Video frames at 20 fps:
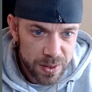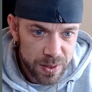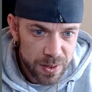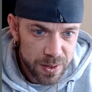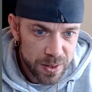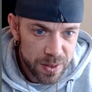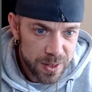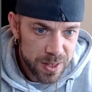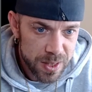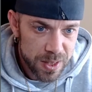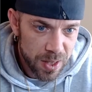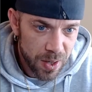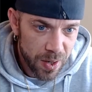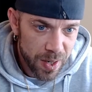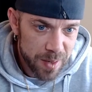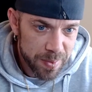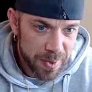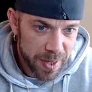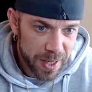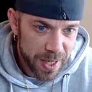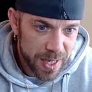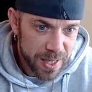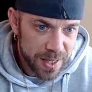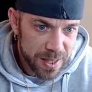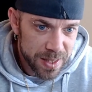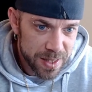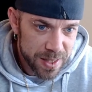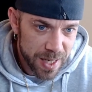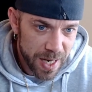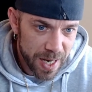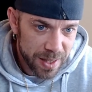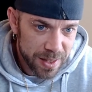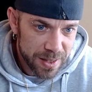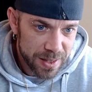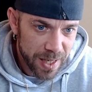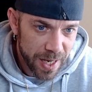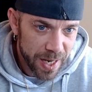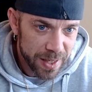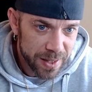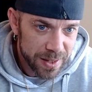Cyber insects
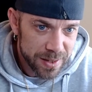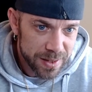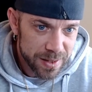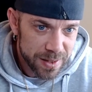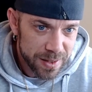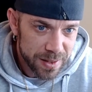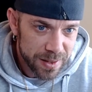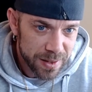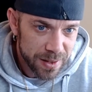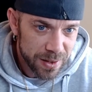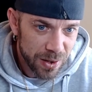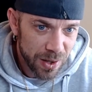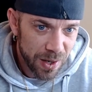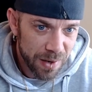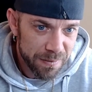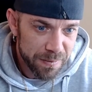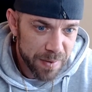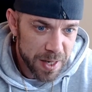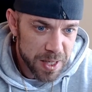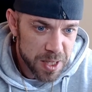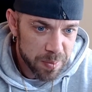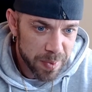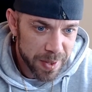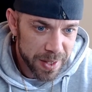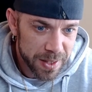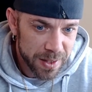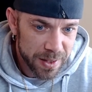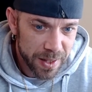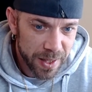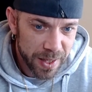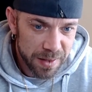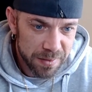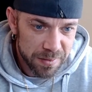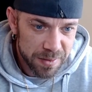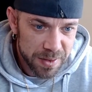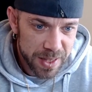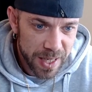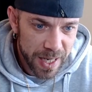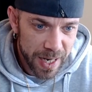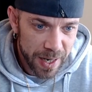heads. Look like Vespid, didn't they, for
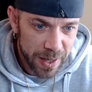Tau?